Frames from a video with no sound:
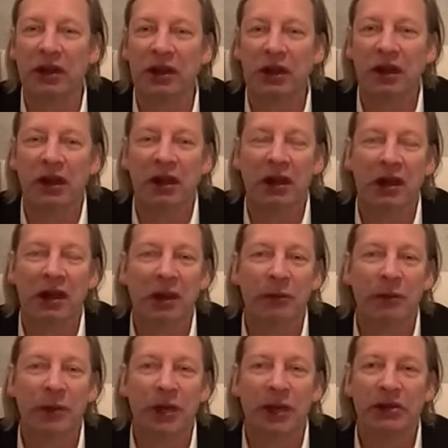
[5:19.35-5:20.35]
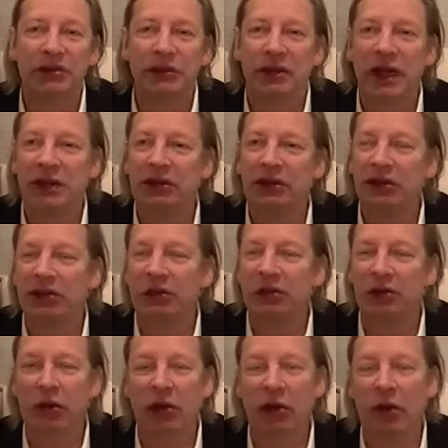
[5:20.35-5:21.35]
because elections are always
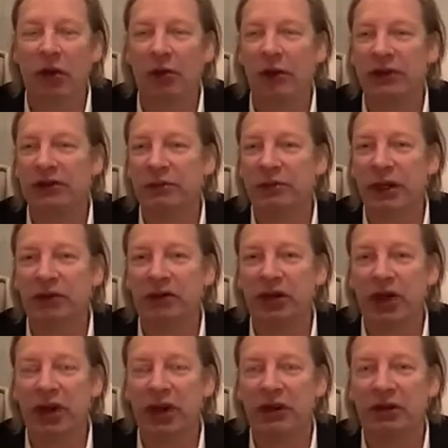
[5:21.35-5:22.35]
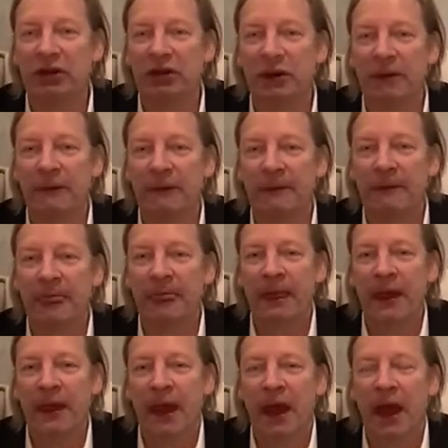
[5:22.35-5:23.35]
about change.
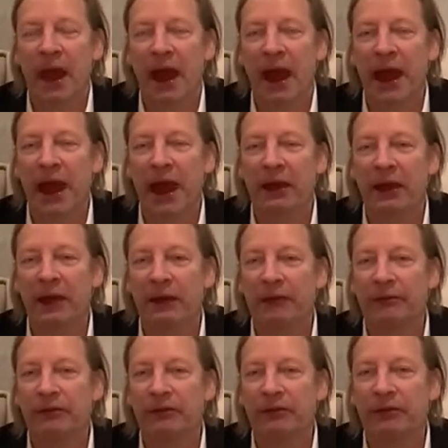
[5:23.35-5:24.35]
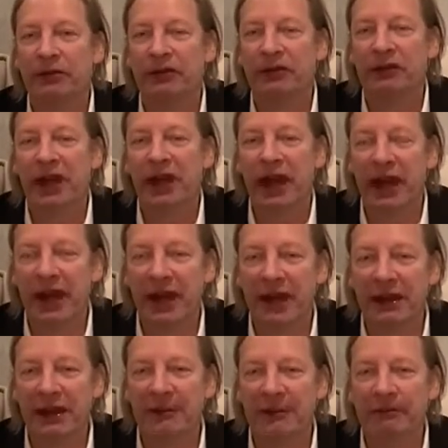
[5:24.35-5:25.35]
And today,
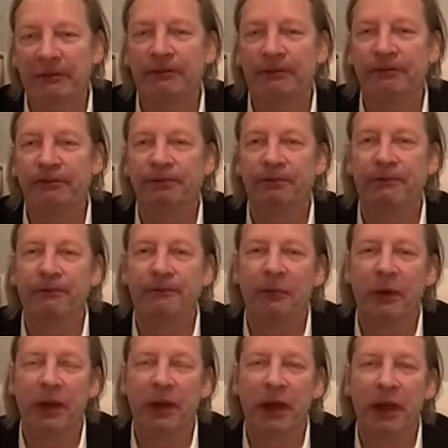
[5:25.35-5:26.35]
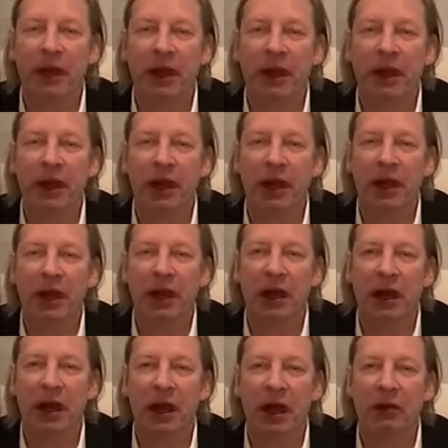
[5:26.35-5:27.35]
I want to
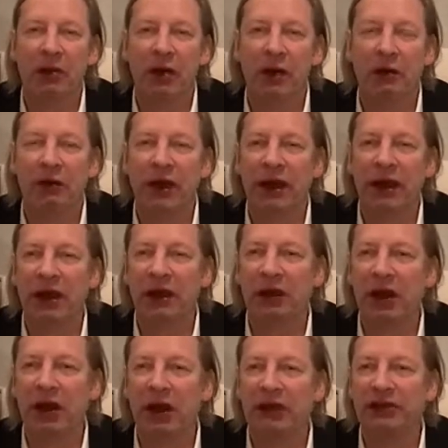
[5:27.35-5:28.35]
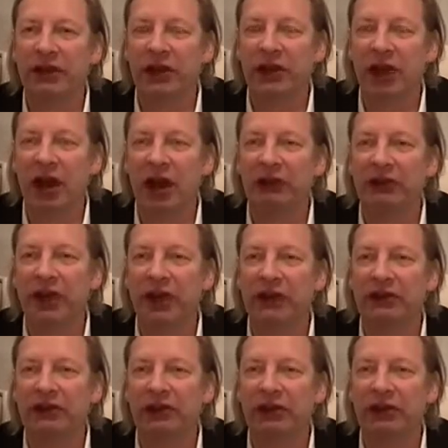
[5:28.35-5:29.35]
recognize the context
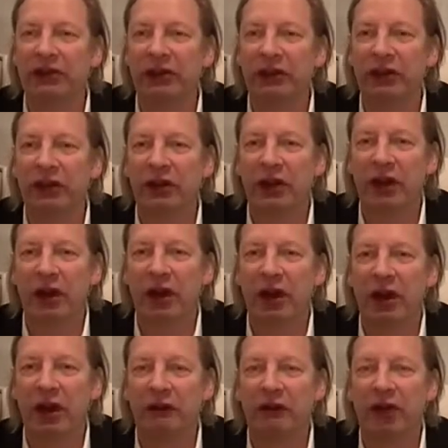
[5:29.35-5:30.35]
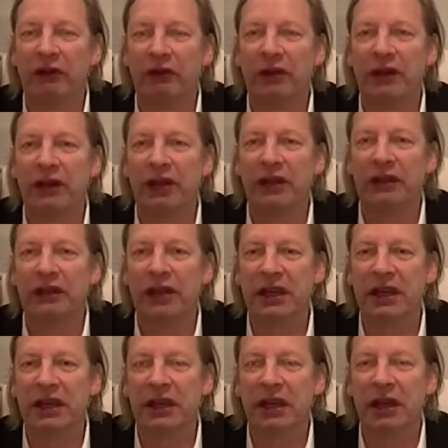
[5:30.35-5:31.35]
of COVID-19.
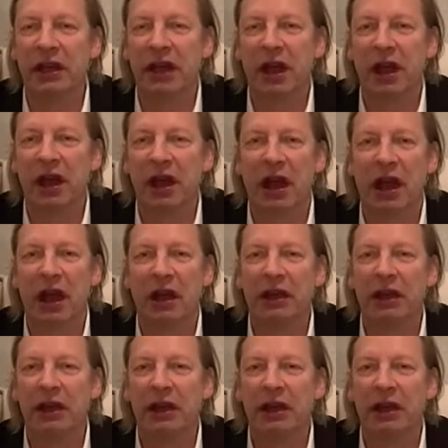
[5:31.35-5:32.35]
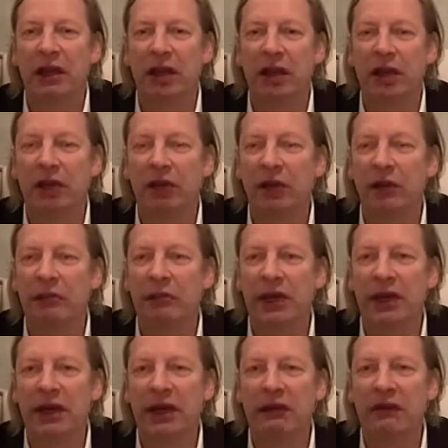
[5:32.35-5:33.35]
I know that many of you out there are
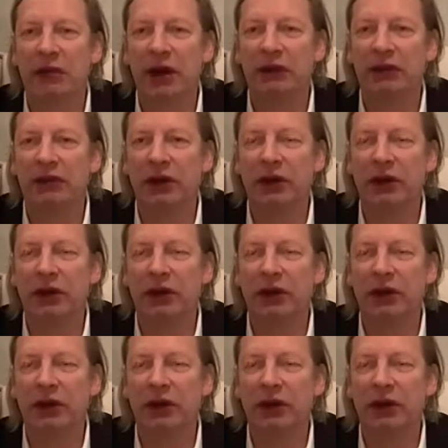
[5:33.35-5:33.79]
hurting.